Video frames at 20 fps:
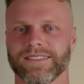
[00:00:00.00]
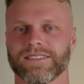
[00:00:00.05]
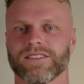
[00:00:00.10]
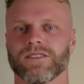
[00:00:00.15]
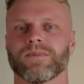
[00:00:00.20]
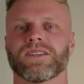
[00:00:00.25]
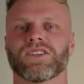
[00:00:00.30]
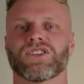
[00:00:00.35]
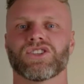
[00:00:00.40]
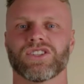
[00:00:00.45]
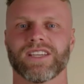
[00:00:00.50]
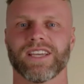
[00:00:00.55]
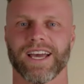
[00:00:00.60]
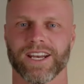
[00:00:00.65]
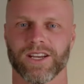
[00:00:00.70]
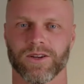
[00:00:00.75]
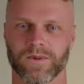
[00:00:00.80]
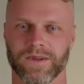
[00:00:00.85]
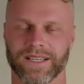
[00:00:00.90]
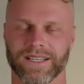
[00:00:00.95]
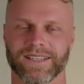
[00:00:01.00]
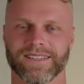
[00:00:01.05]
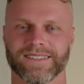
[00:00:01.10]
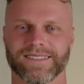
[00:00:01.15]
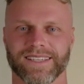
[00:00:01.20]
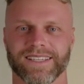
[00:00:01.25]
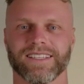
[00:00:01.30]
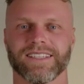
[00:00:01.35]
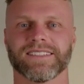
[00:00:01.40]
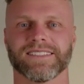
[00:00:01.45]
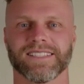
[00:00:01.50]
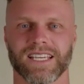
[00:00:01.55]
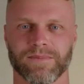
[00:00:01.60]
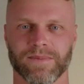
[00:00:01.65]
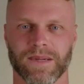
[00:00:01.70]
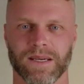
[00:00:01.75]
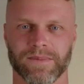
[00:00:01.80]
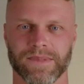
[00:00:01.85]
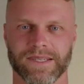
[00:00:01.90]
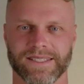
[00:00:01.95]
to be shadowing senior team
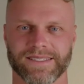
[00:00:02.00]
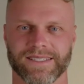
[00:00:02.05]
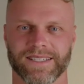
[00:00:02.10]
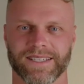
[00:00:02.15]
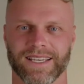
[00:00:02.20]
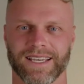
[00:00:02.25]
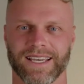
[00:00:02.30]
members.